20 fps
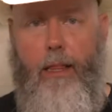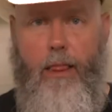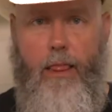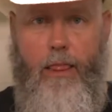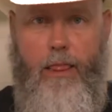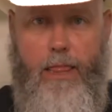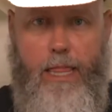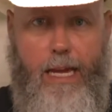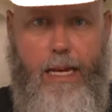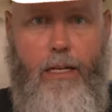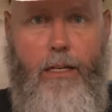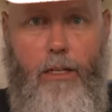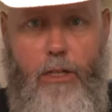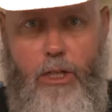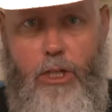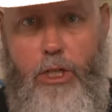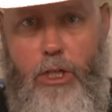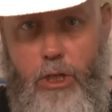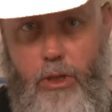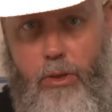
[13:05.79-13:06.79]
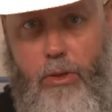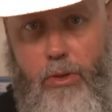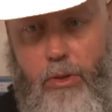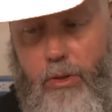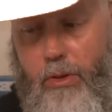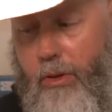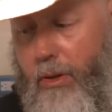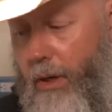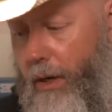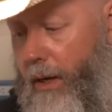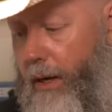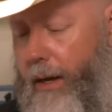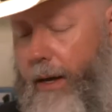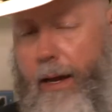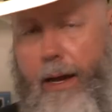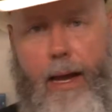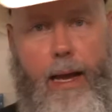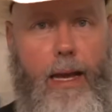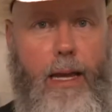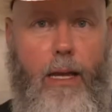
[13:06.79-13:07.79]
then do
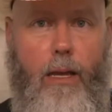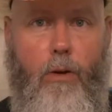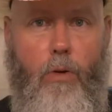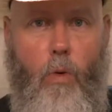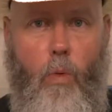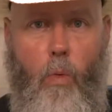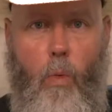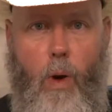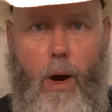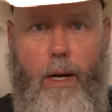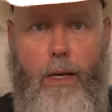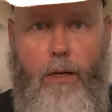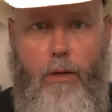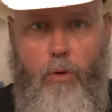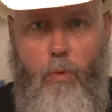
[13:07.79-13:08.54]
a white